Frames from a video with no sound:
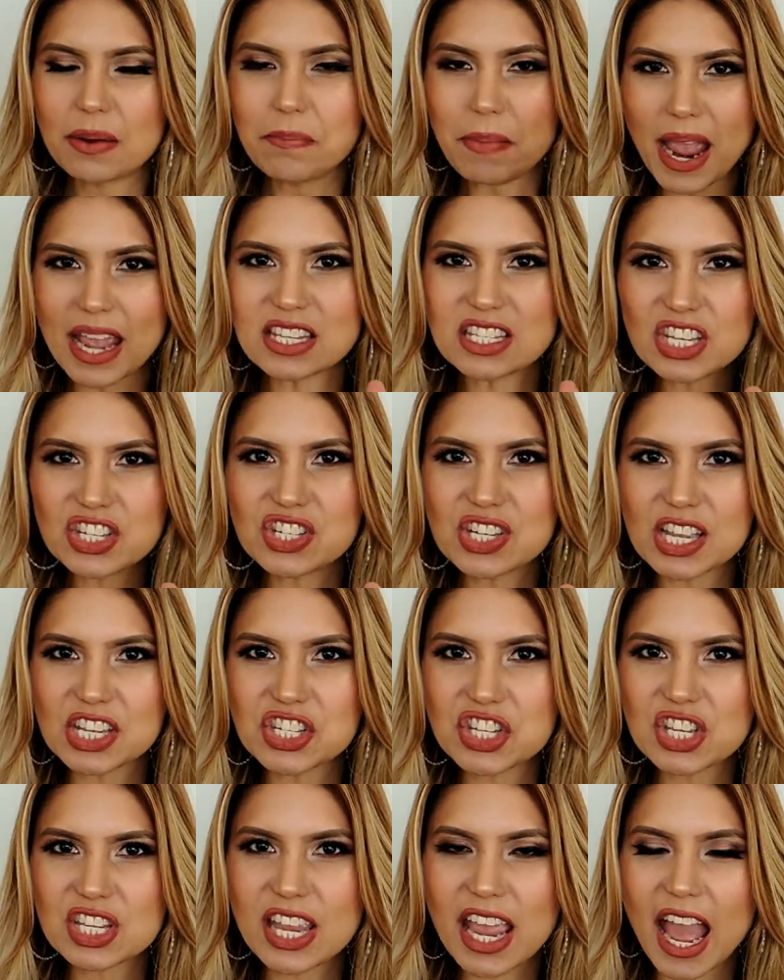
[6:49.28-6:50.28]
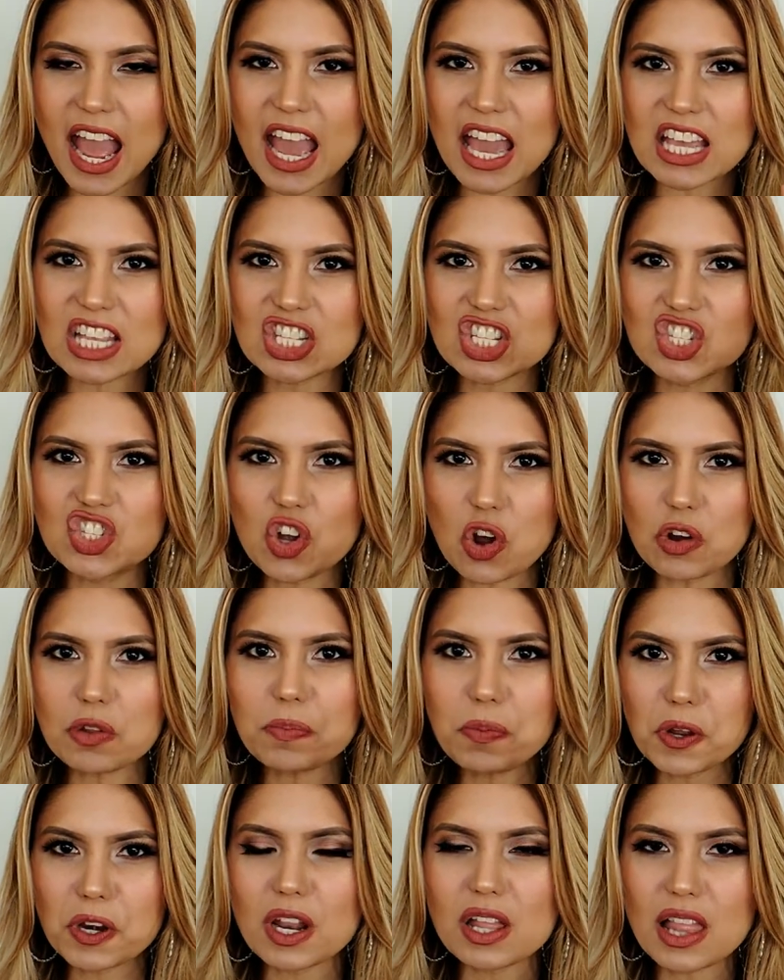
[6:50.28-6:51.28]
My suggestion, guys,
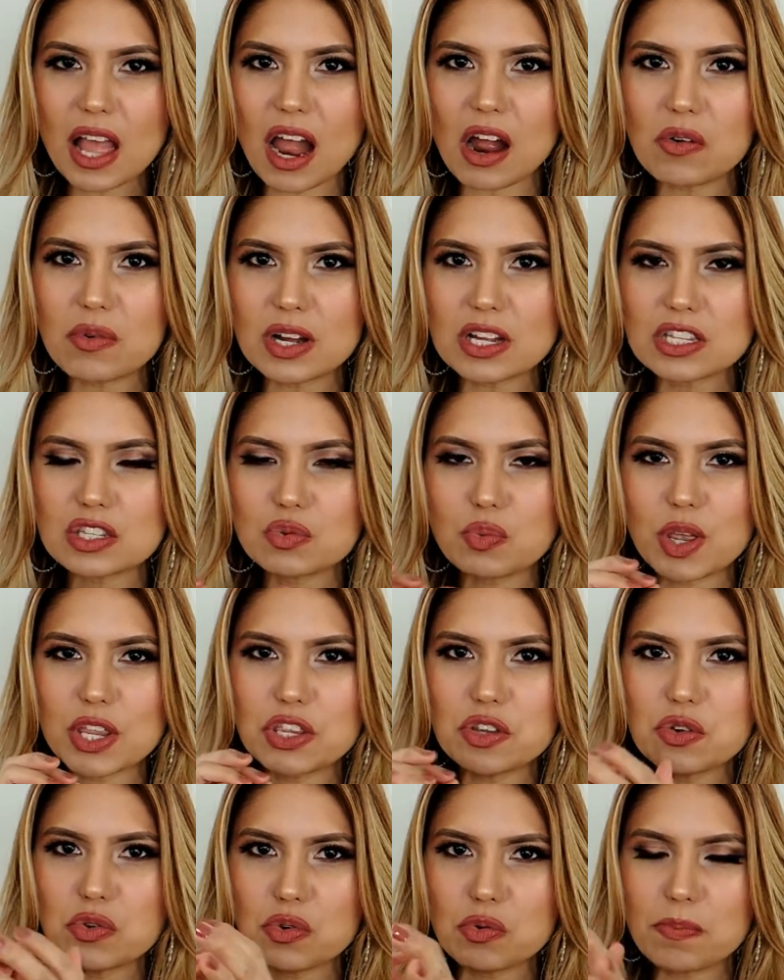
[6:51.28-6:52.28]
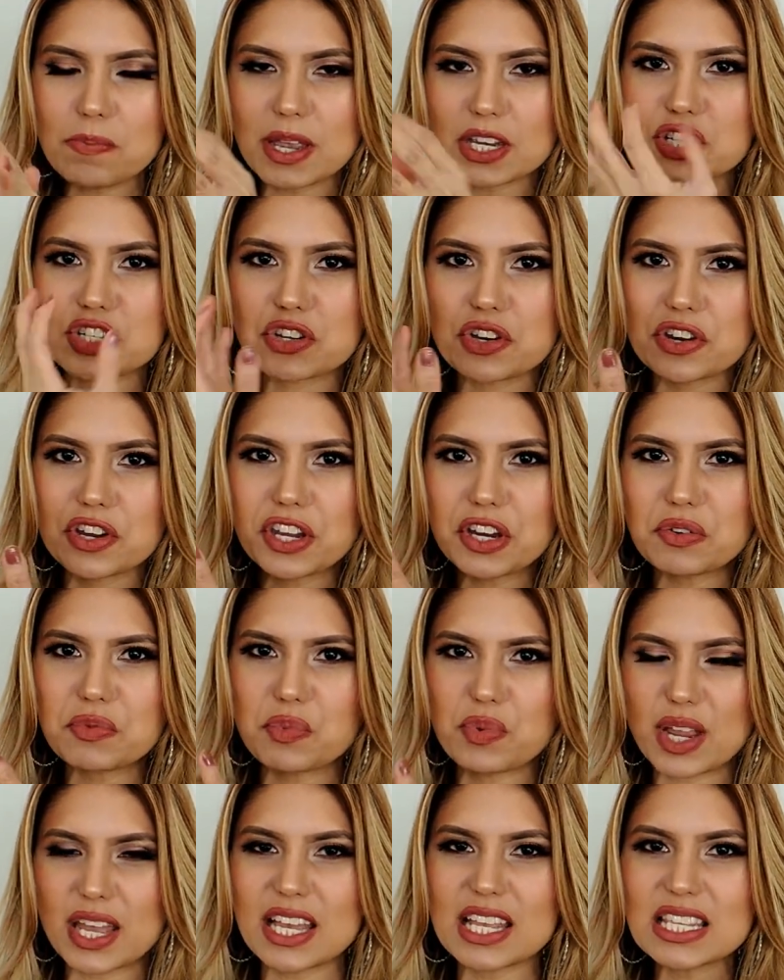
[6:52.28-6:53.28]
don't put allowance when you measure your
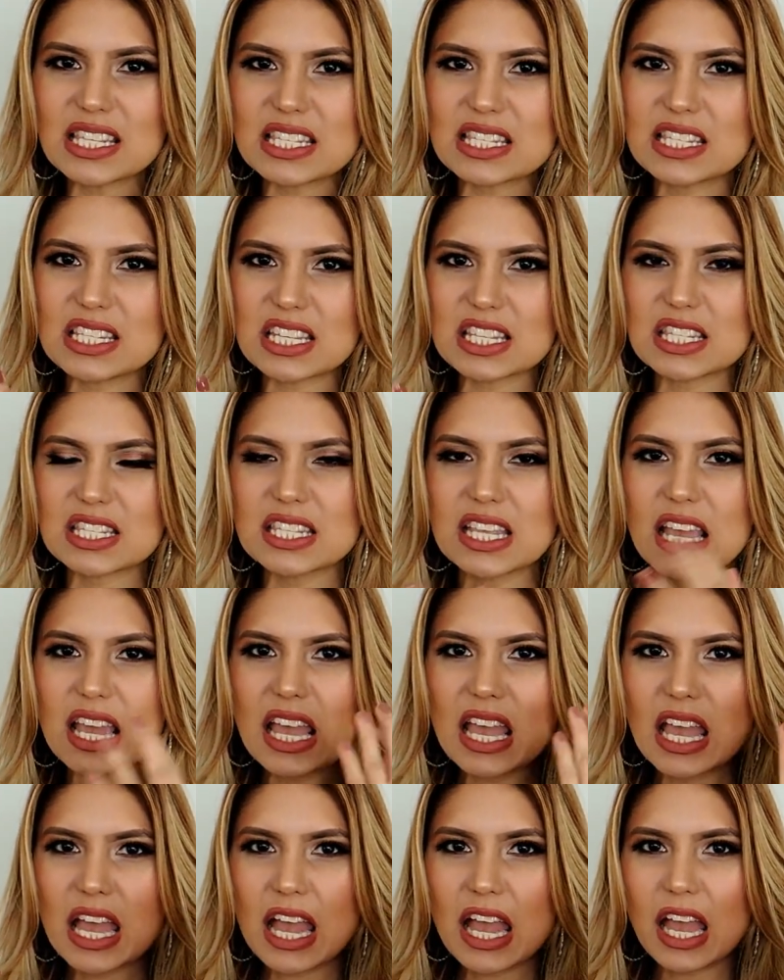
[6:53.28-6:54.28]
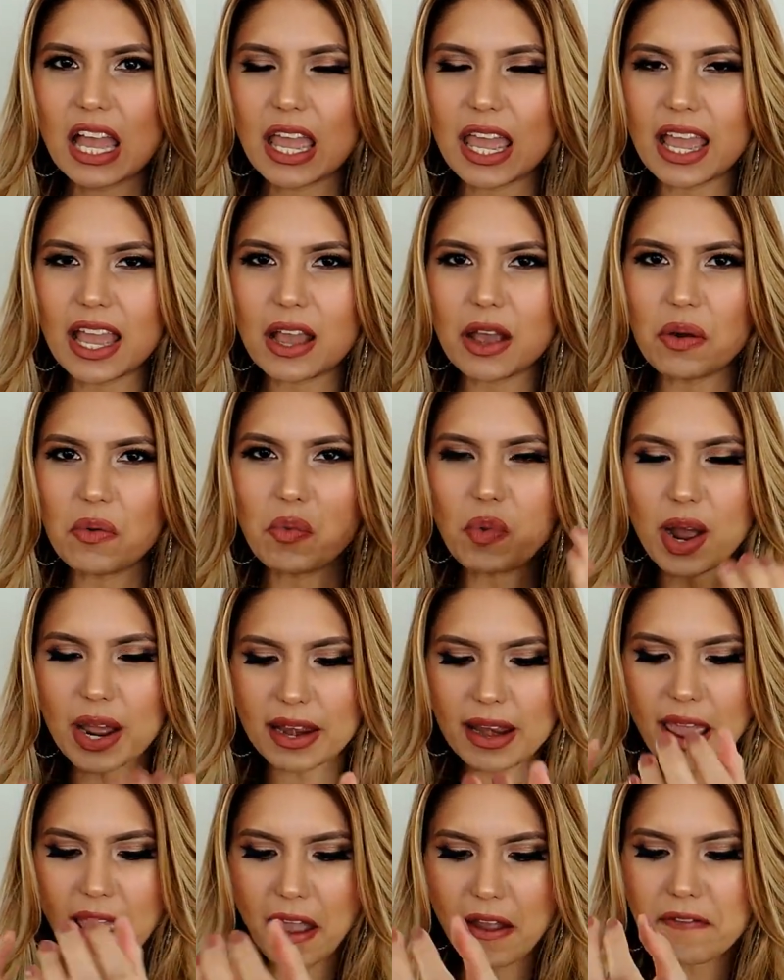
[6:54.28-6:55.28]
wrist. Just
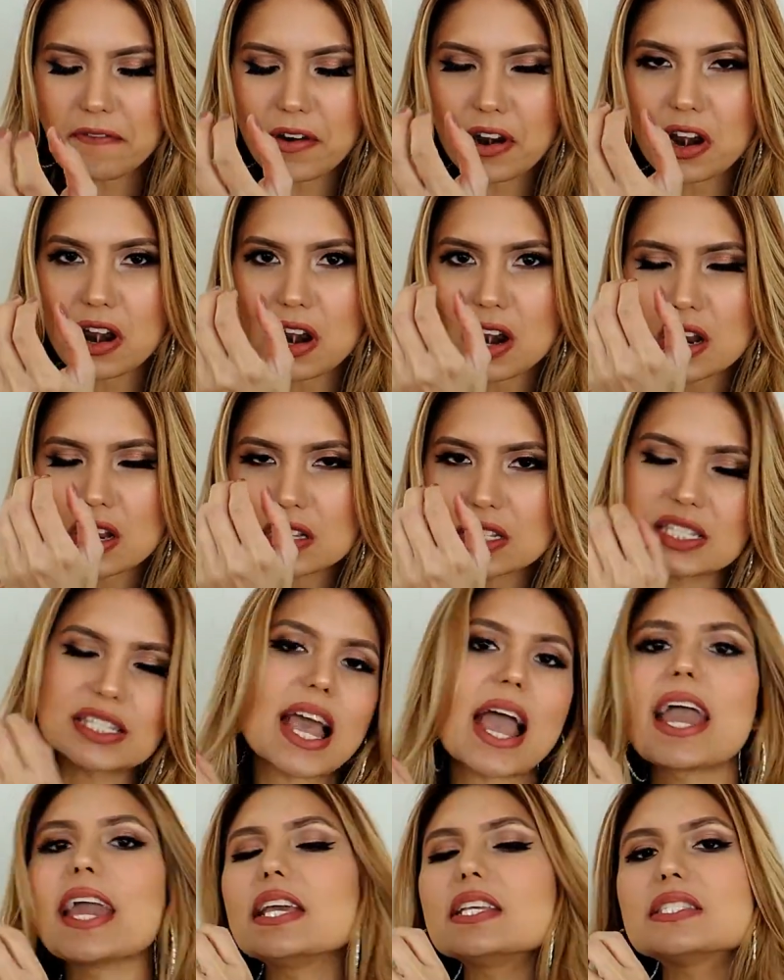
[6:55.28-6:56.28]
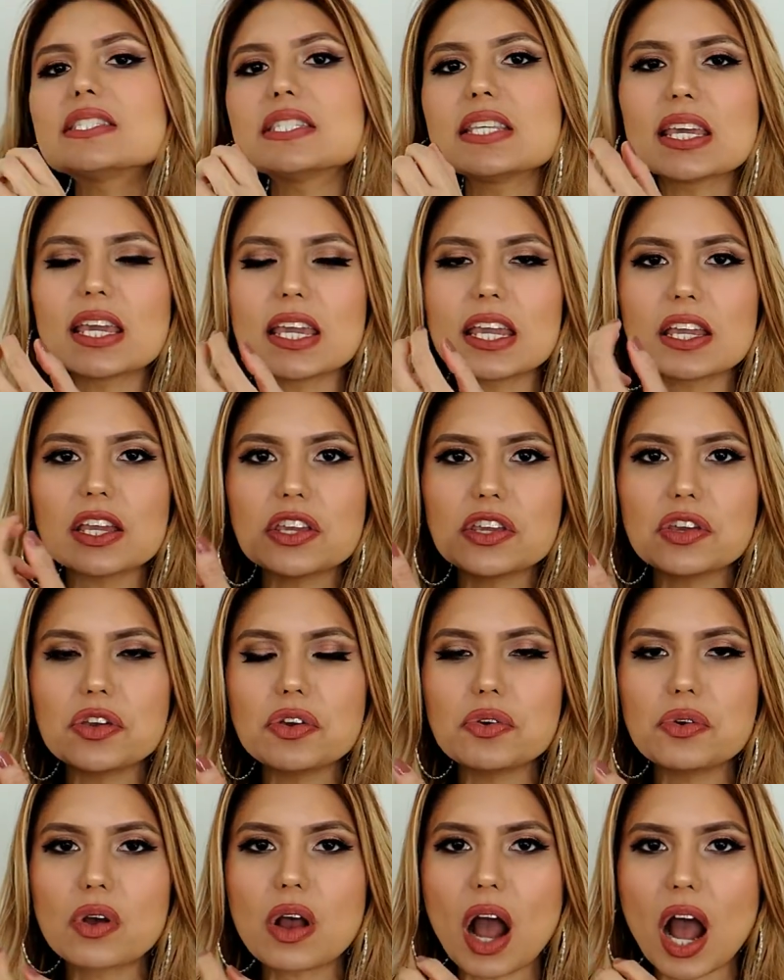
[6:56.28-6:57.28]
whatever sizing
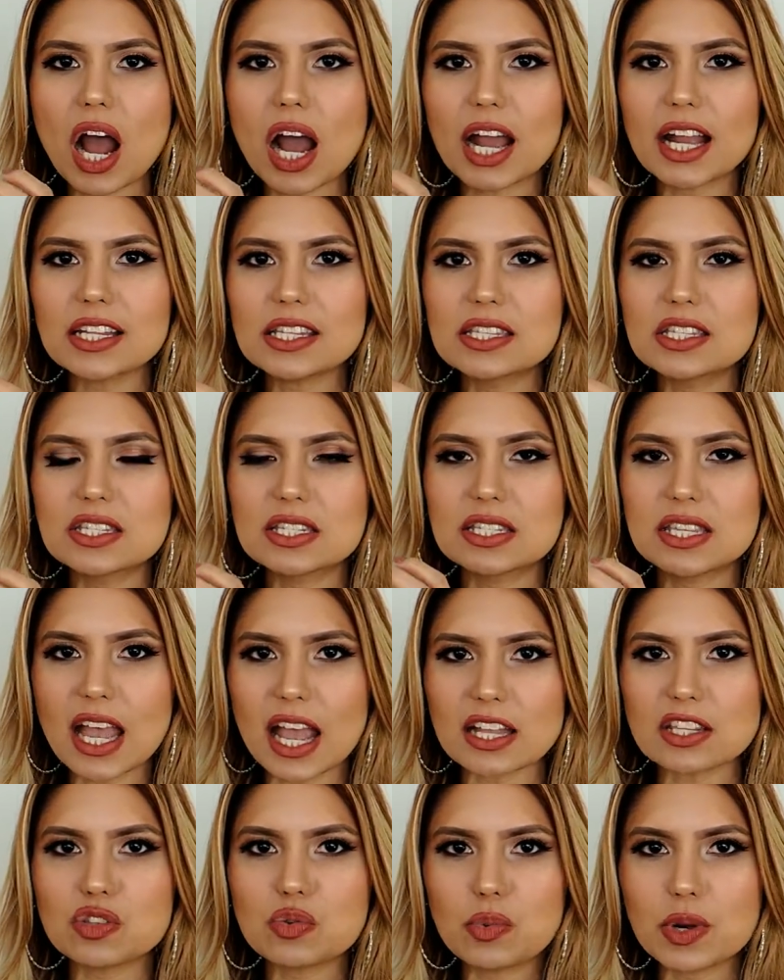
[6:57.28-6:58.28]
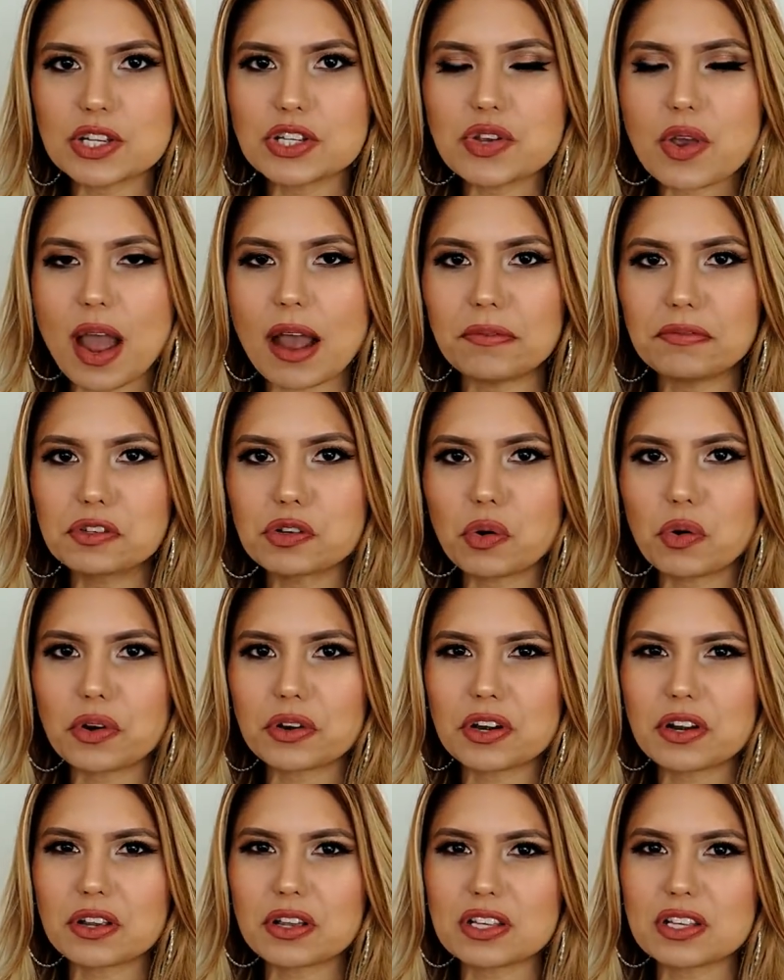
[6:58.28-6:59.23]
you got, that's what you have to order.